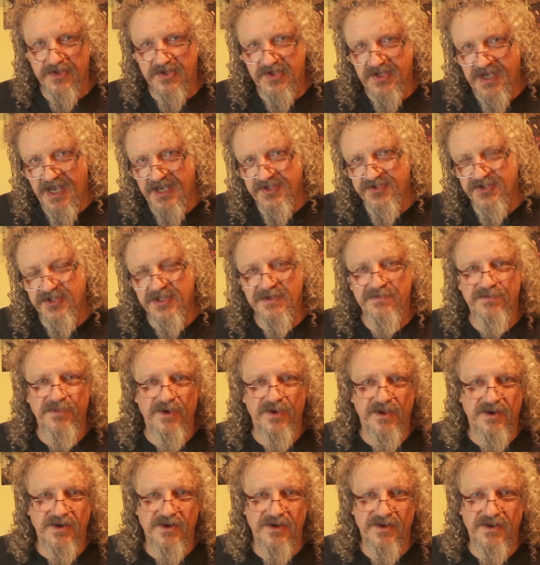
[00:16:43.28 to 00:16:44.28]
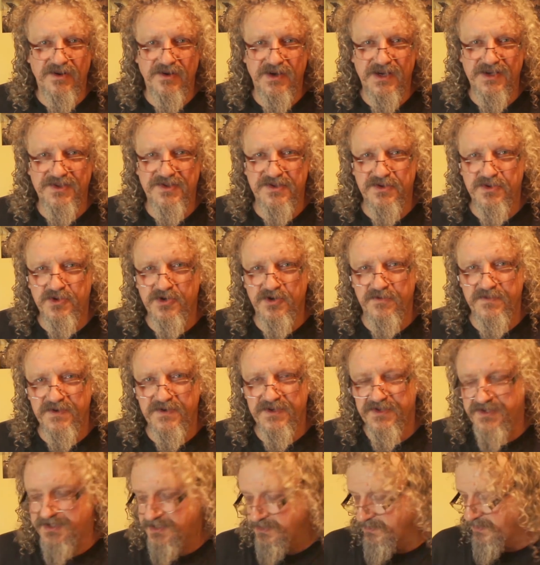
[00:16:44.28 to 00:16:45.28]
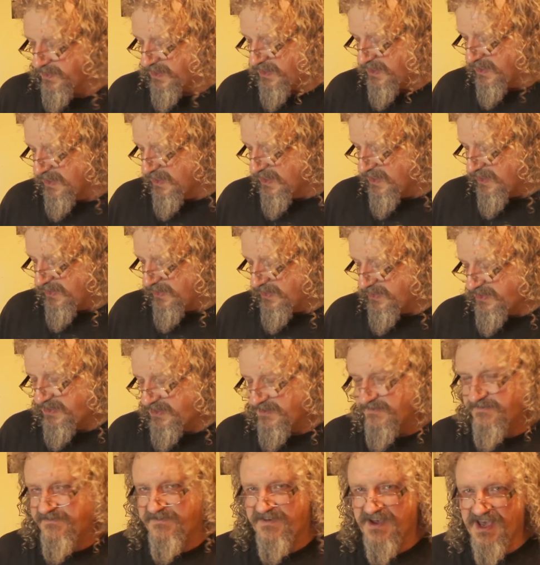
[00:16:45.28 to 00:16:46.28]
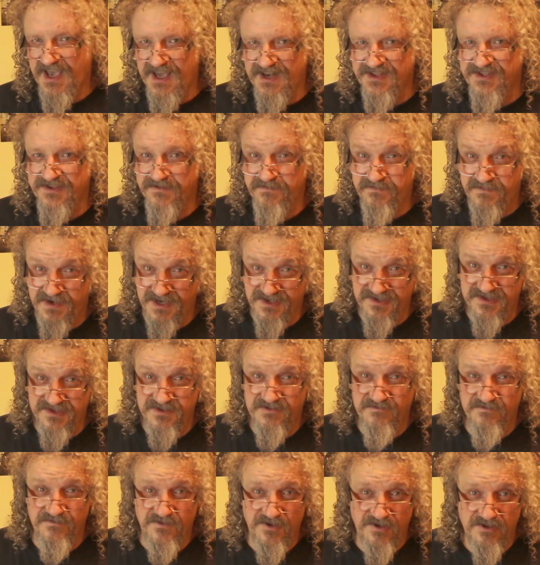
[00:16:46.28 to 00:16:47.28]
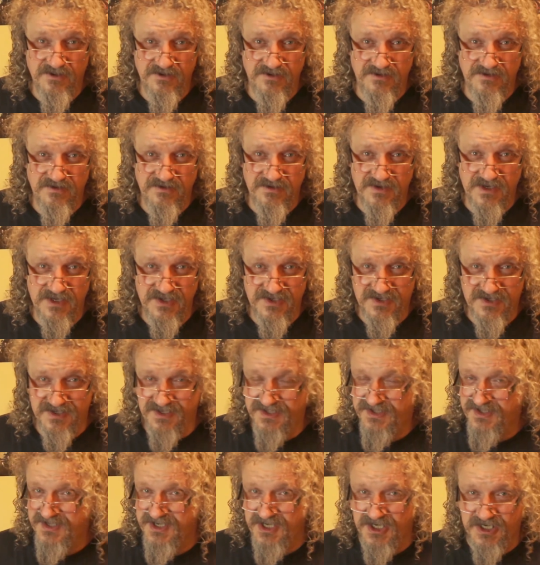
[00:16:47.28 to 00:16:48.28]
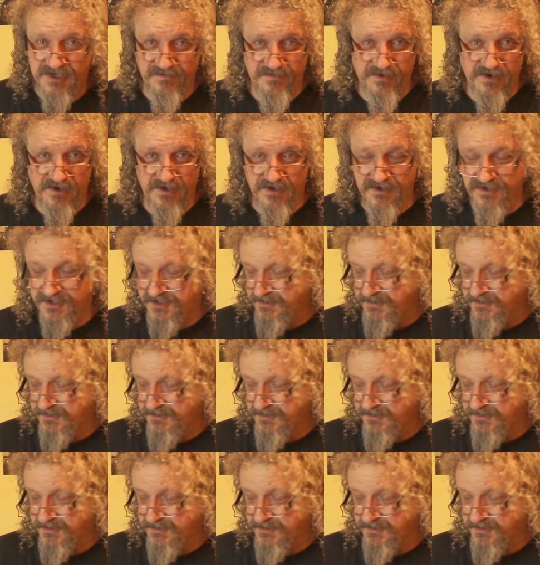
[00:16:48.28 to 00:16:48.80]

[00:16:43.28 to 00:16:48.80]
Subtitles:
size of the model has to come into it. The Defiler's a massive model. It's going to take up a lot of